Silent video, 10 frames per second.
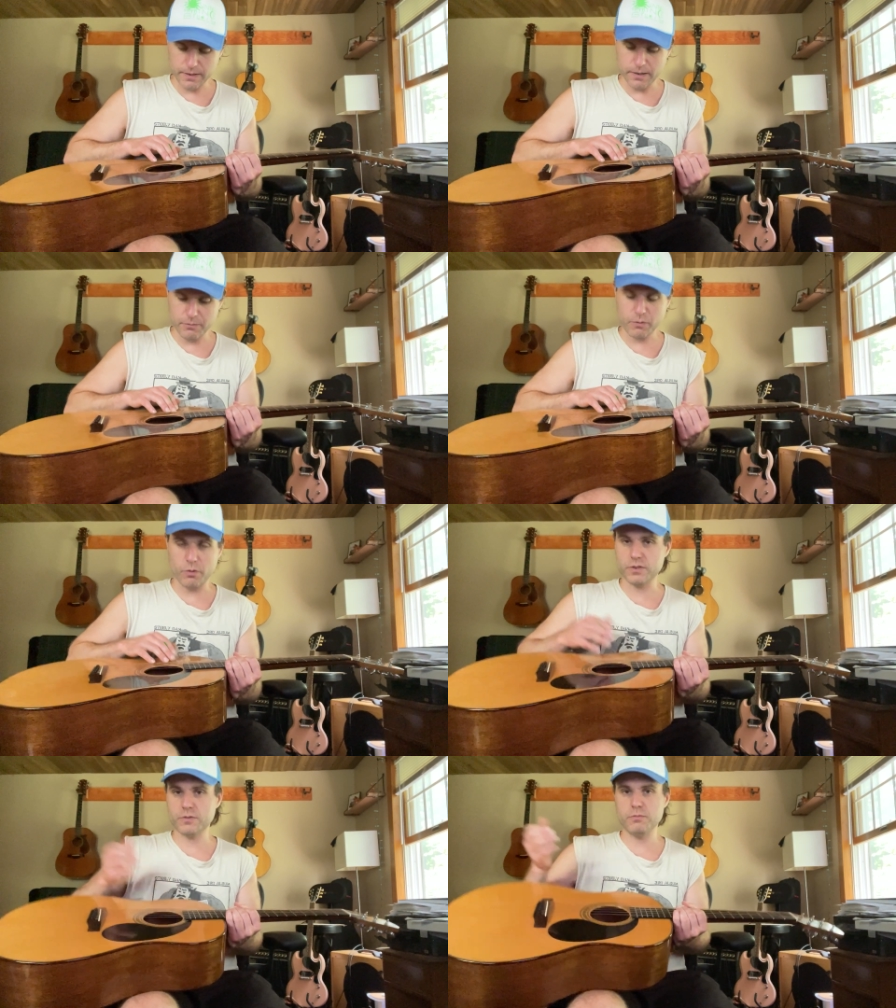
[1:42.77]
Of
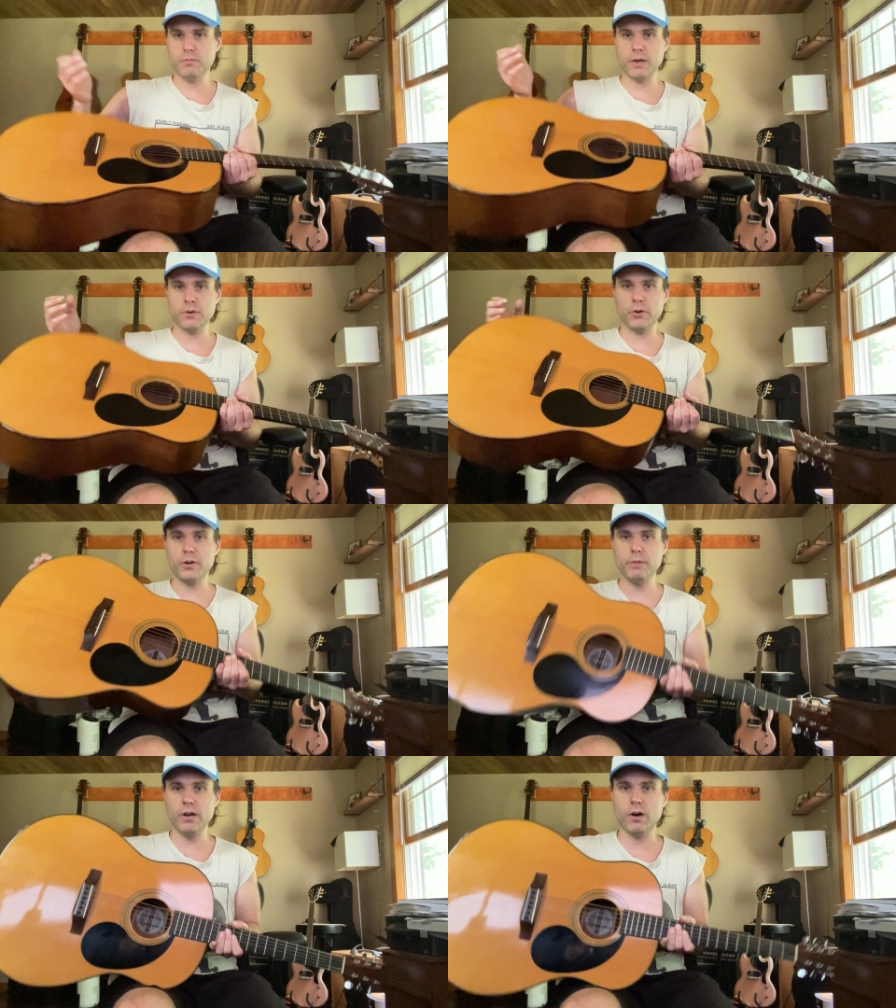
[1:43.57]
course, Michael
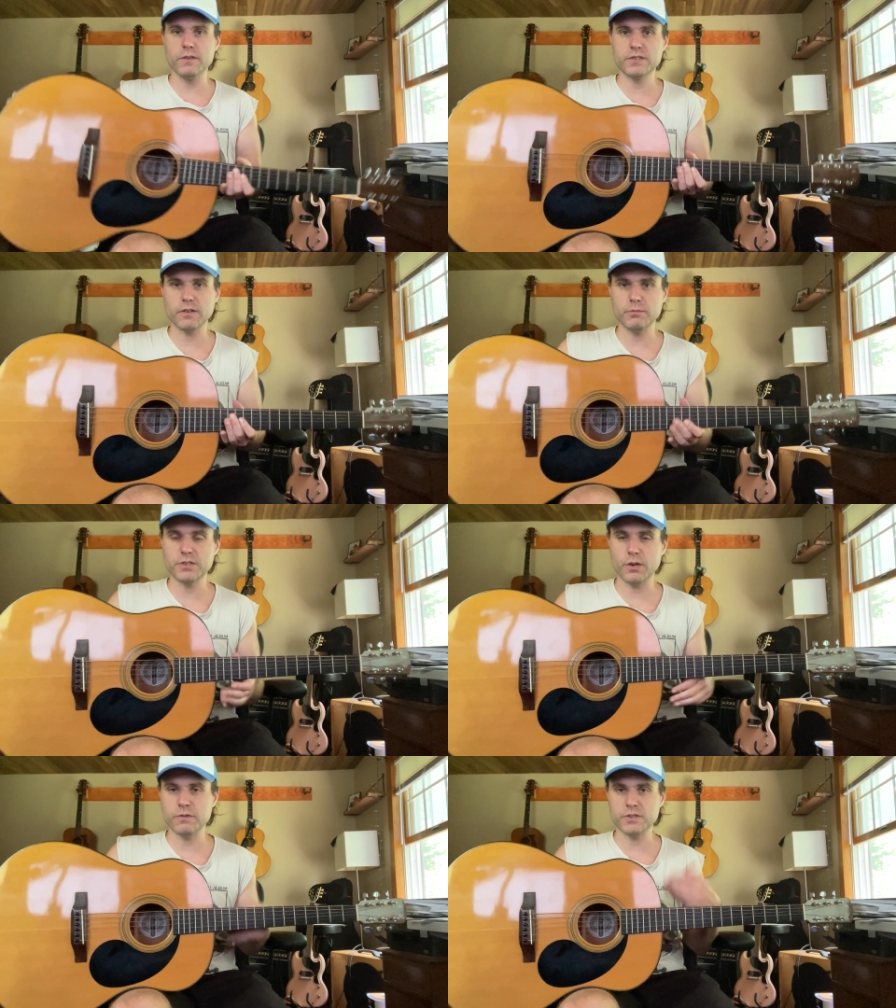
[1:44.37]
Gurian made all of this stuff
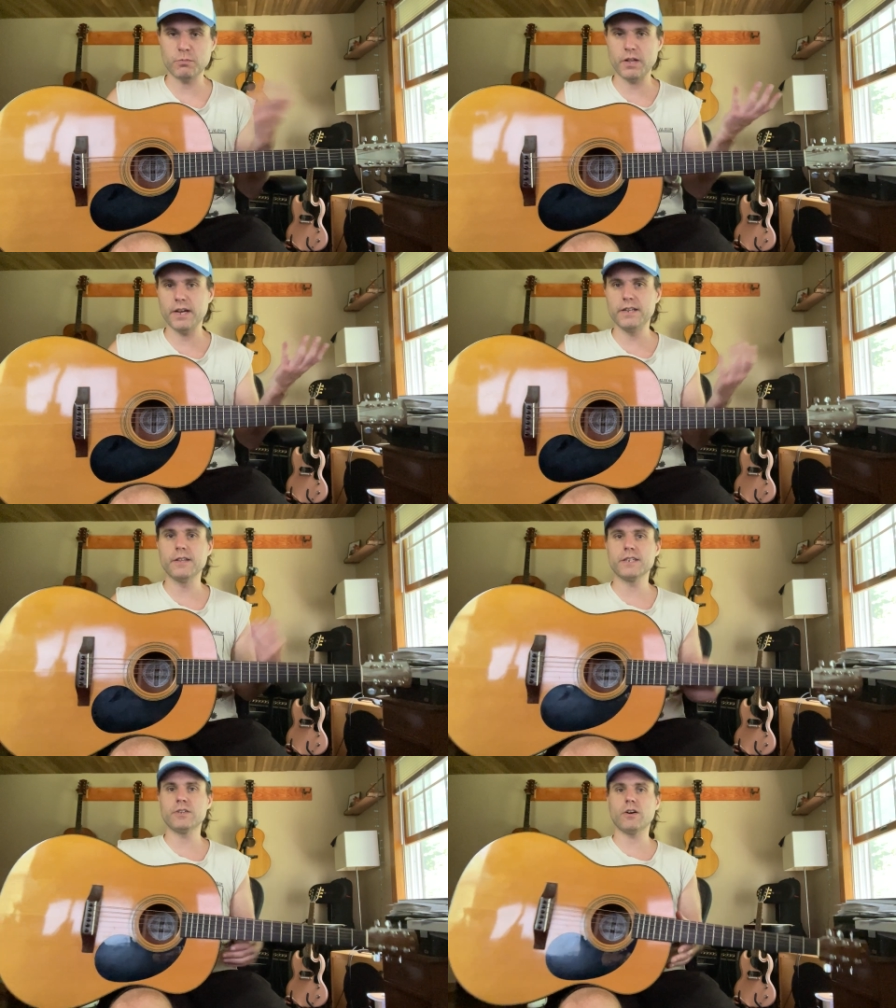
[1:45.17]
himself. He supplied
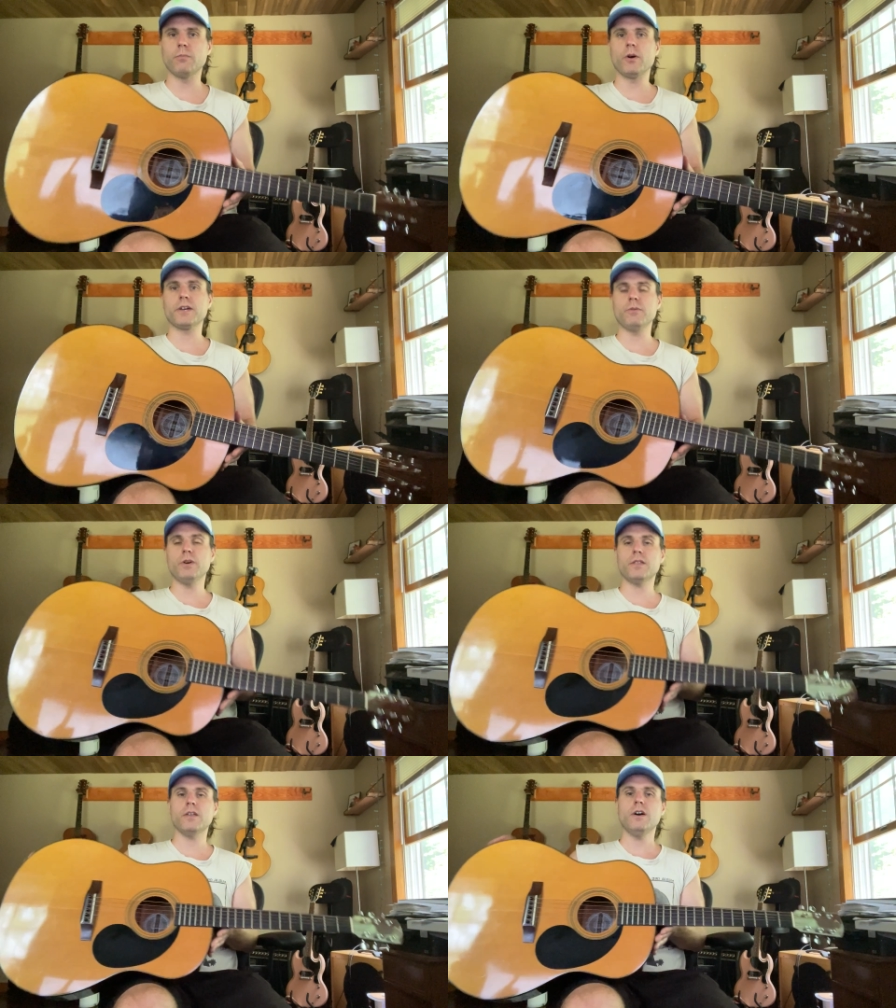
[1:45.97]
the guitar market
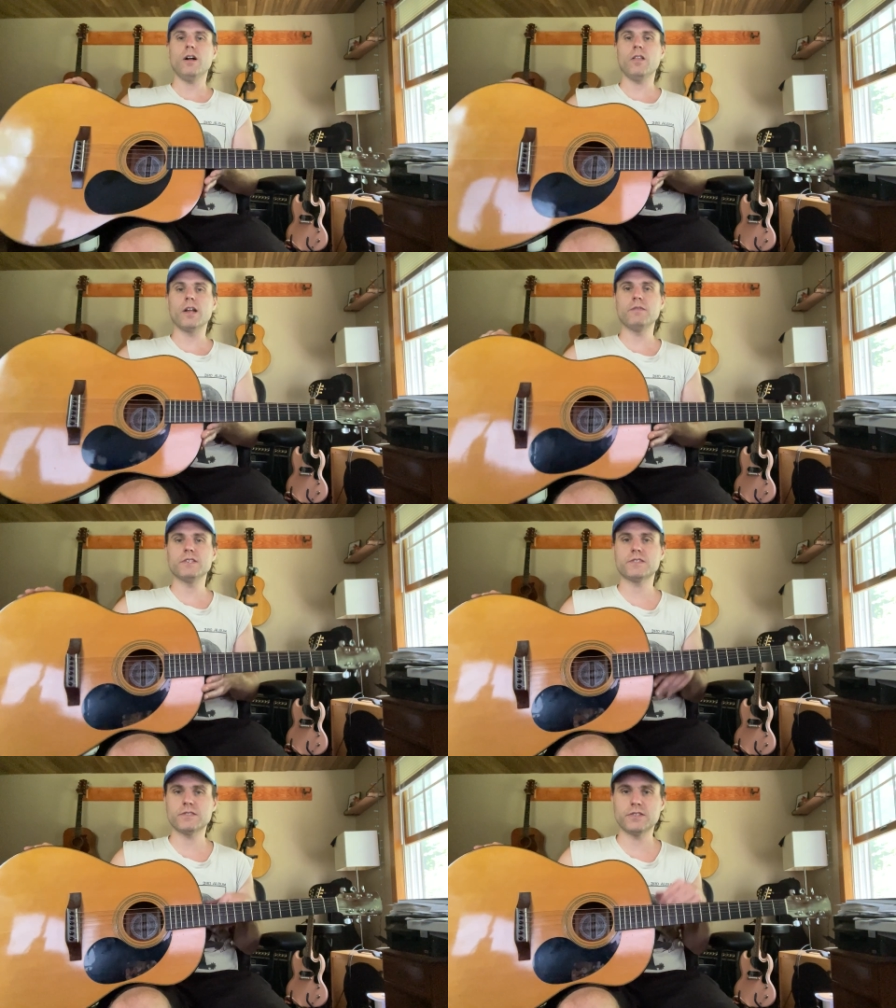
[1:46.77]
with a lot of
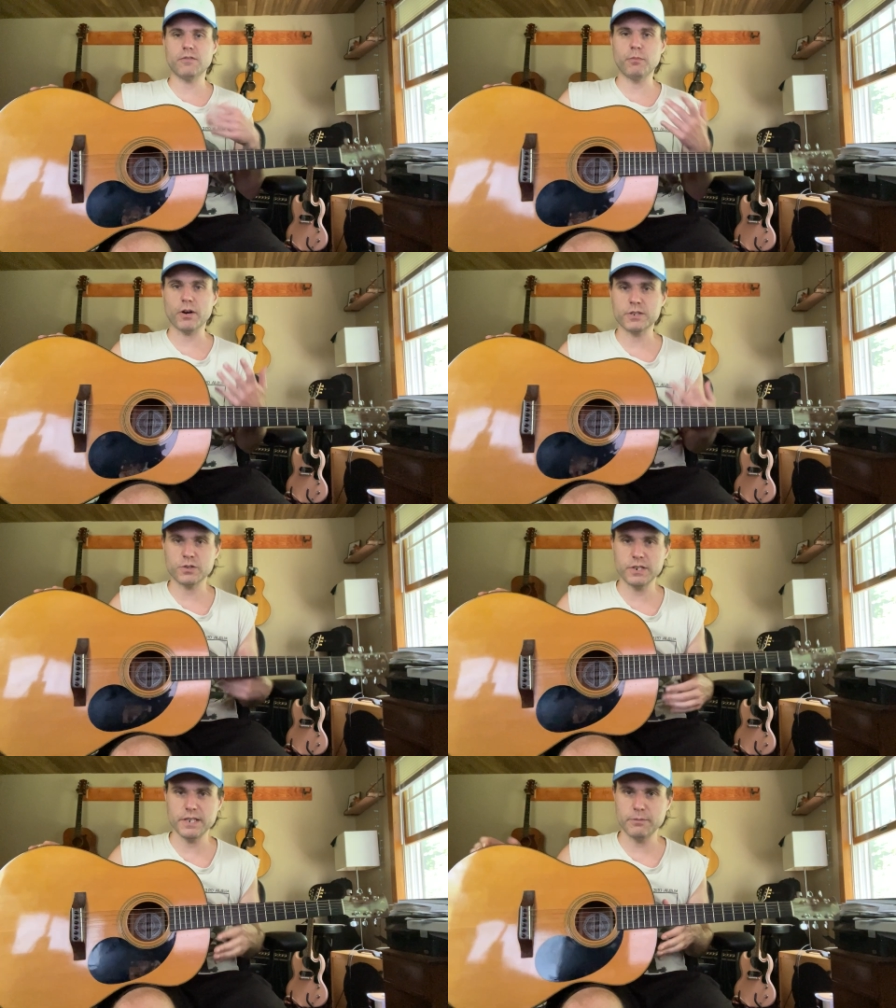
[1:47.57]
this stuff,
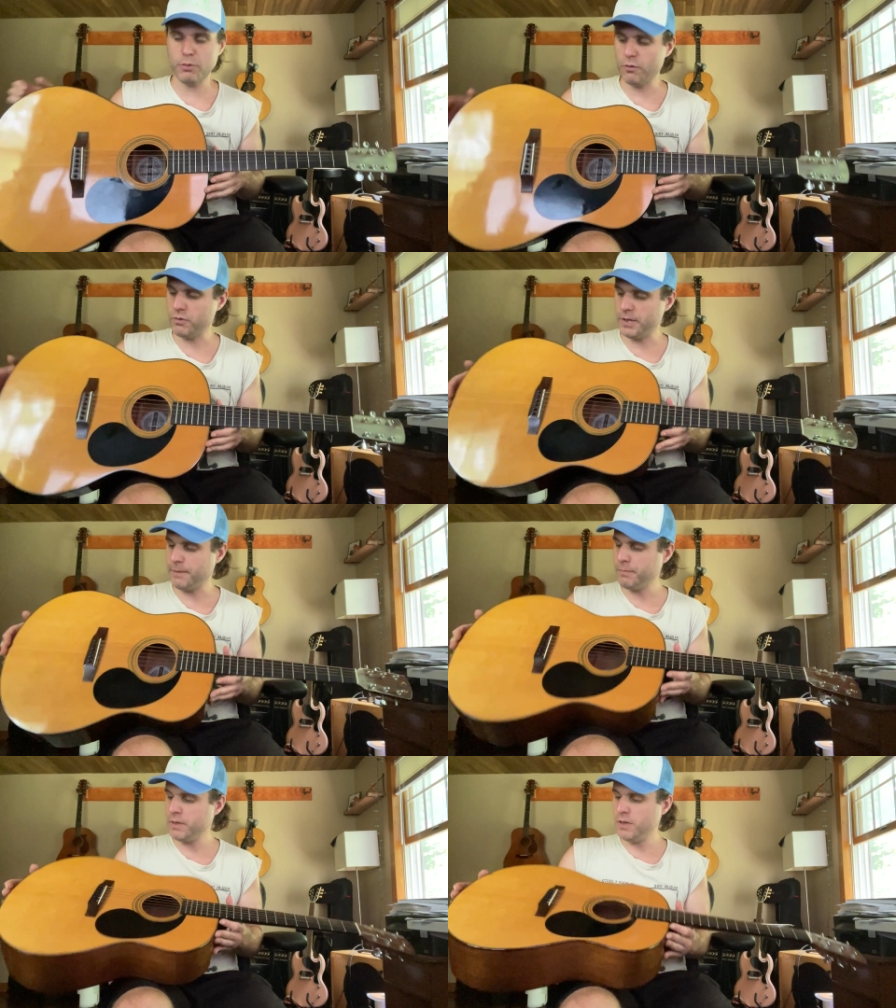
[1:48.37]
marquetry and purfling
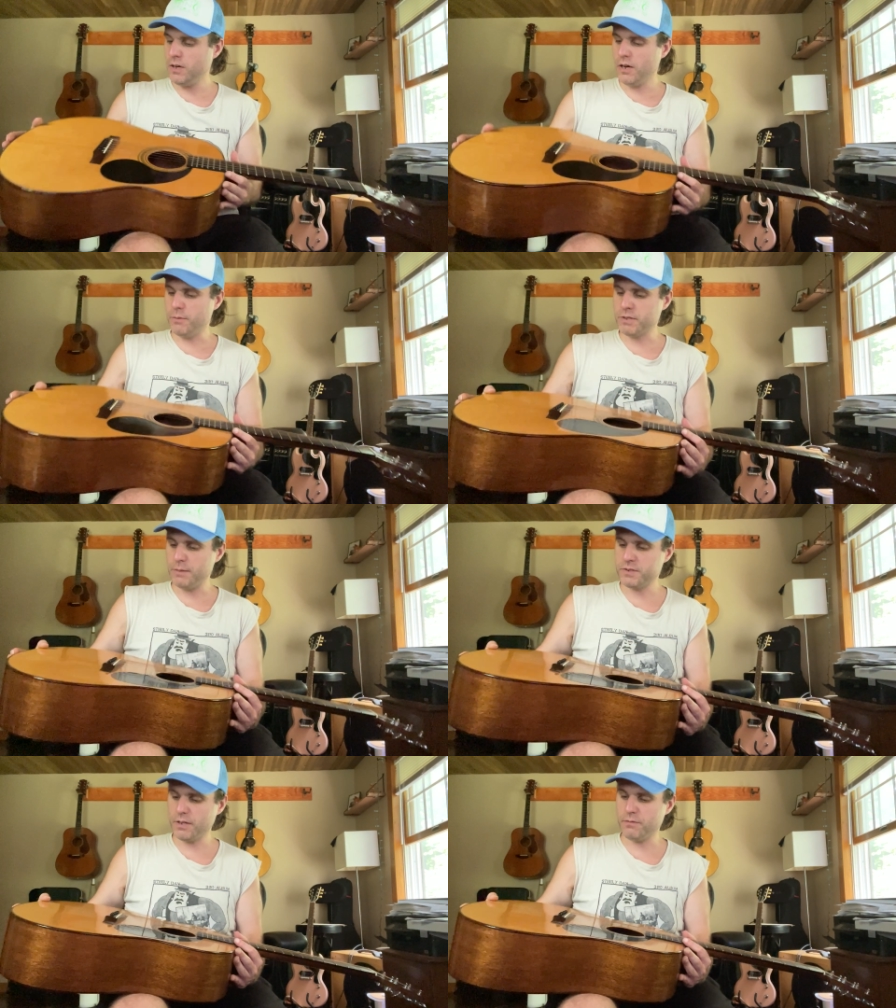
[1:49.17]

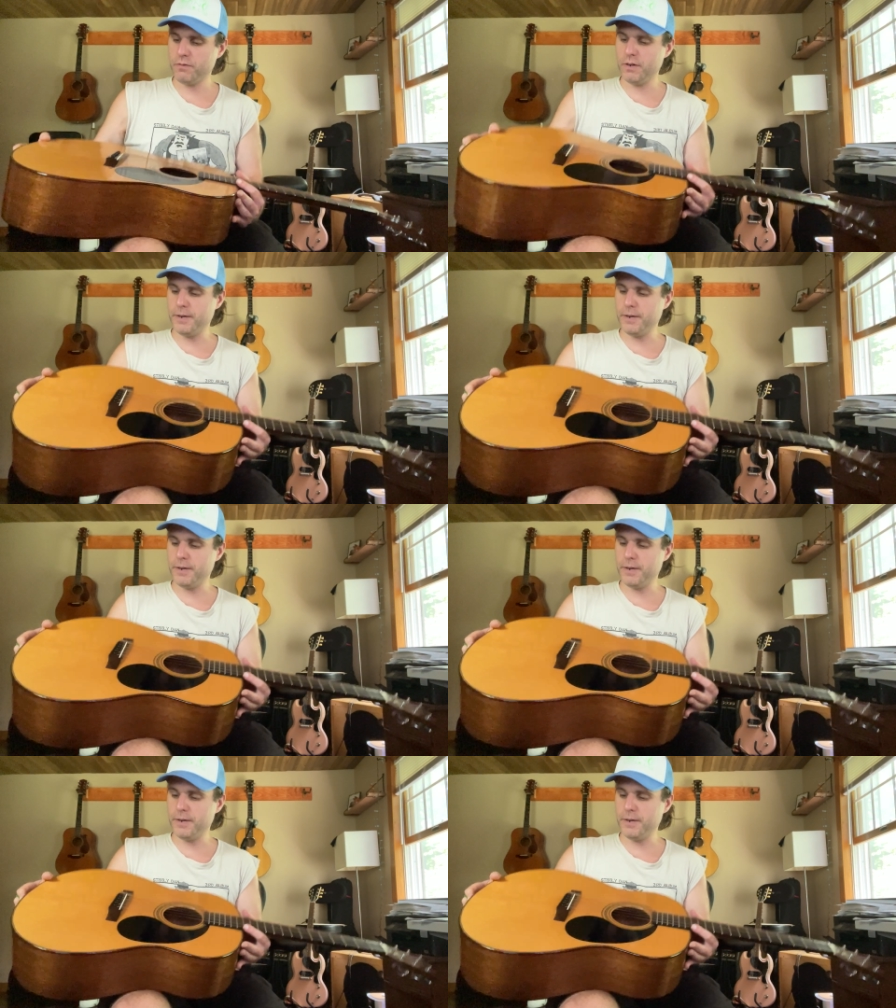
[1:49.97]
type stuff.